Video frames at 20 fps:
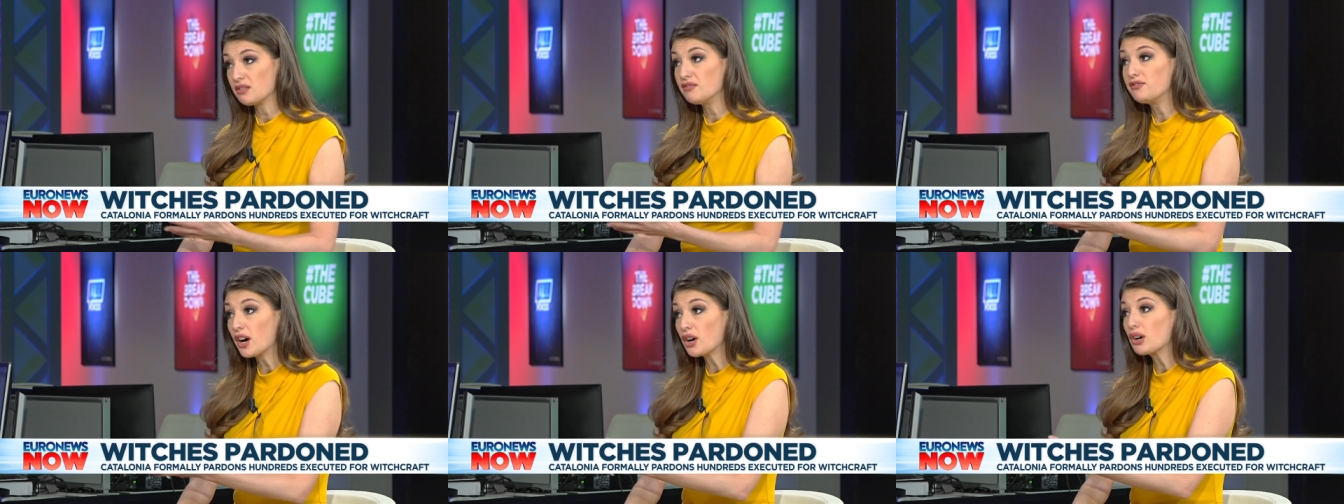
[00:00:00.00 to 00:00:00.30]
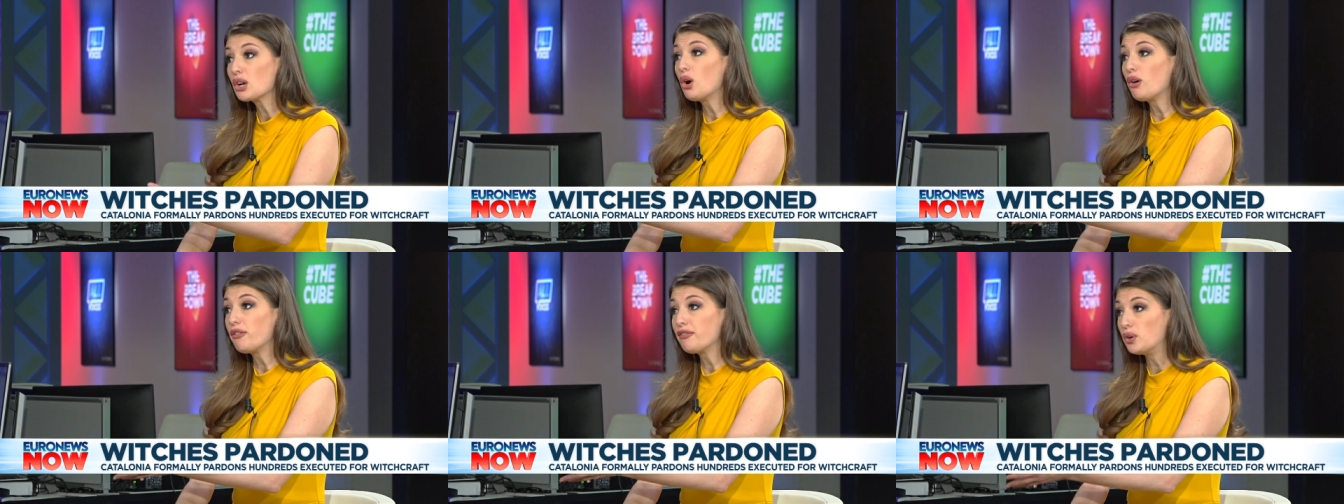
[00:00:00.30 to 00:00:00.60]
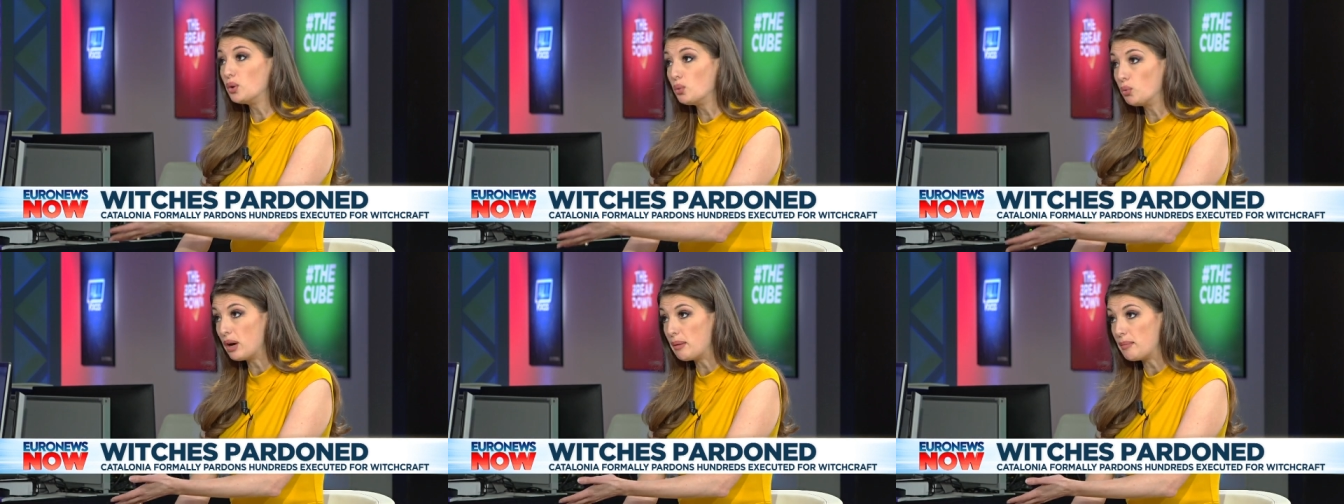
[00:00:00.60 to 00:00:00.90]
and very
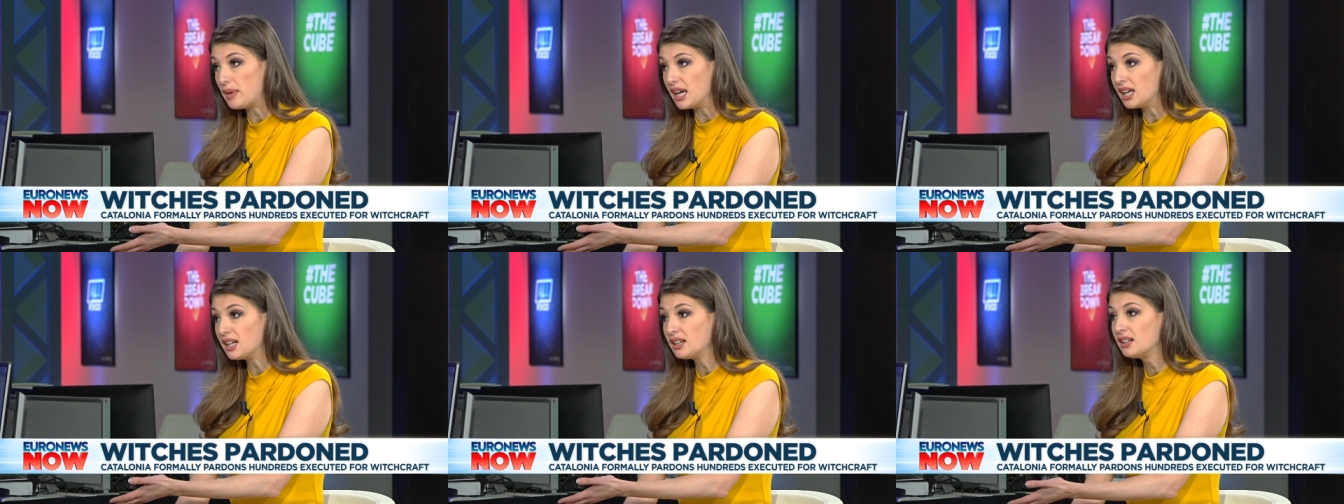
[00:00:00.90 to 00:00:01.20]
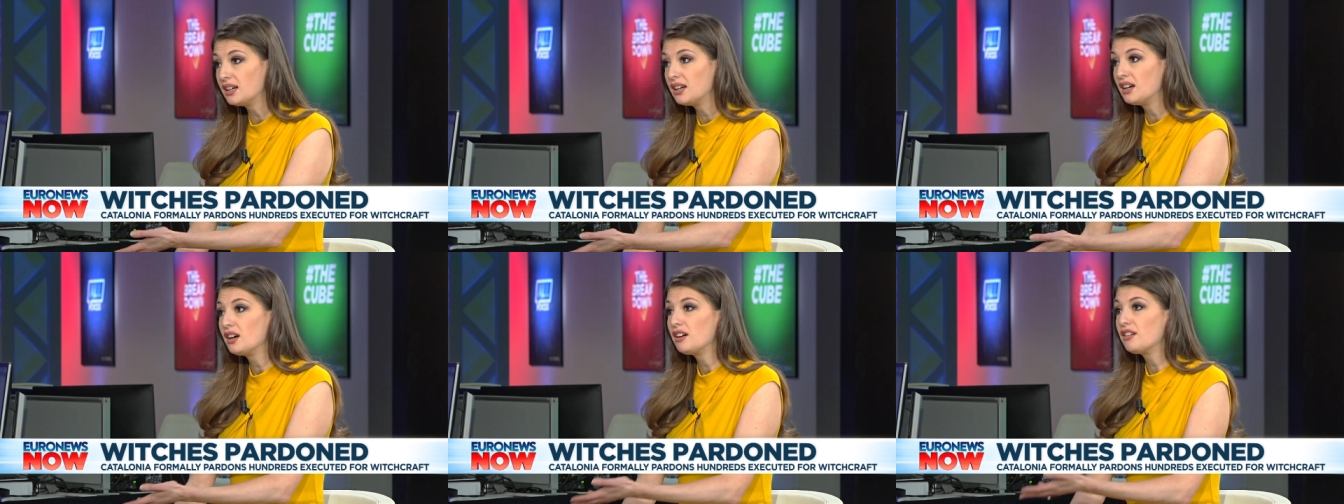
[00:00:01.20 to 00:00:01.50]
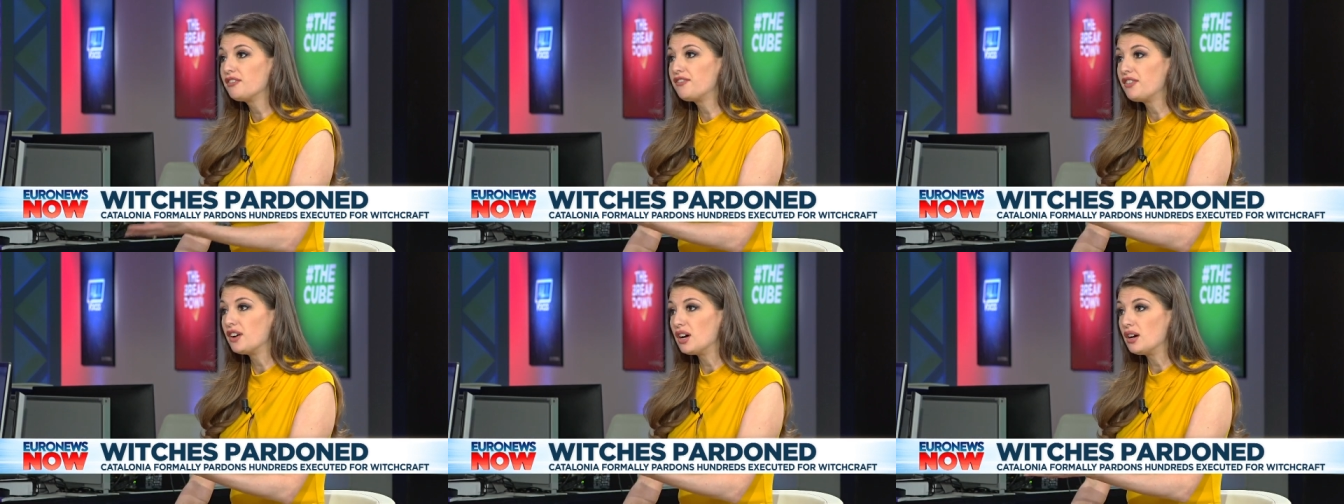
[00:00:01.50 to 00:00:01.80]
often women,
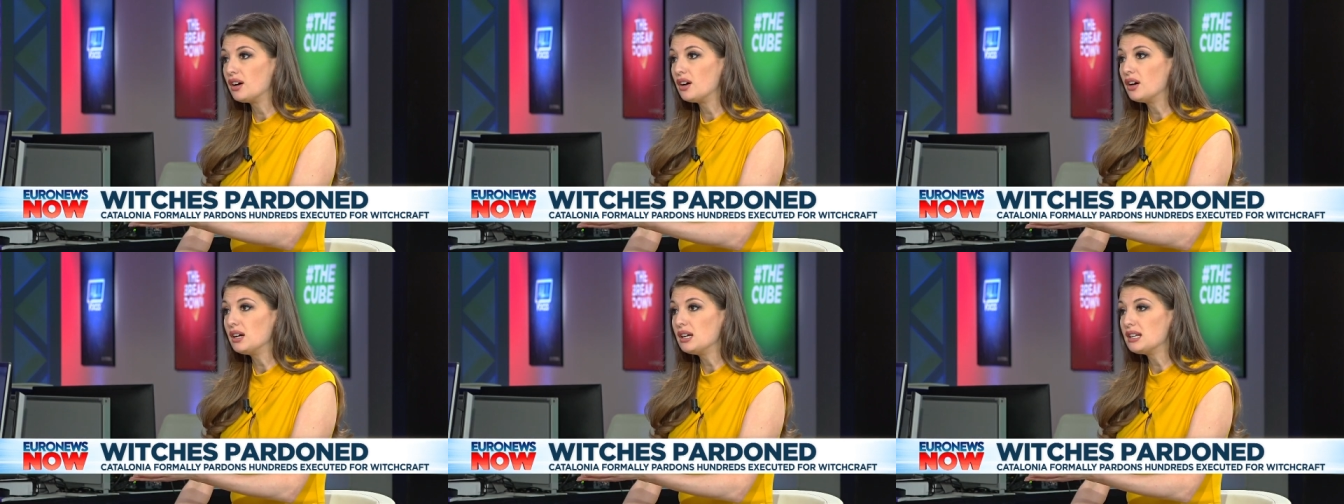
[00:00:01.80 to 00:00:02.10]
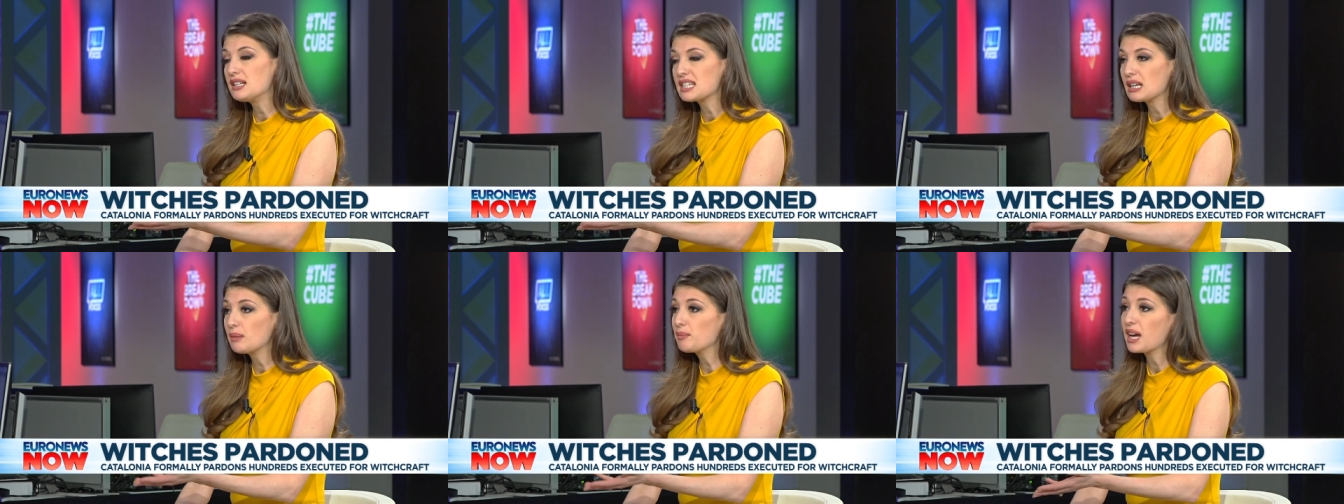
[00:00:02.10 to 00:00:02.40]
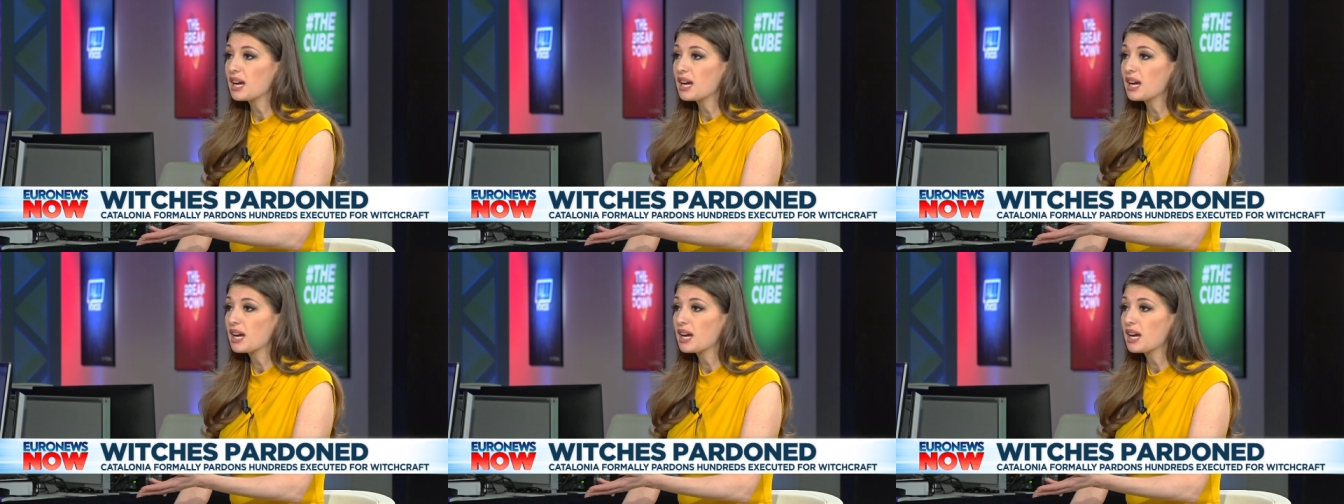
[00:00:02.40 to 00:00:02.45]
for, in some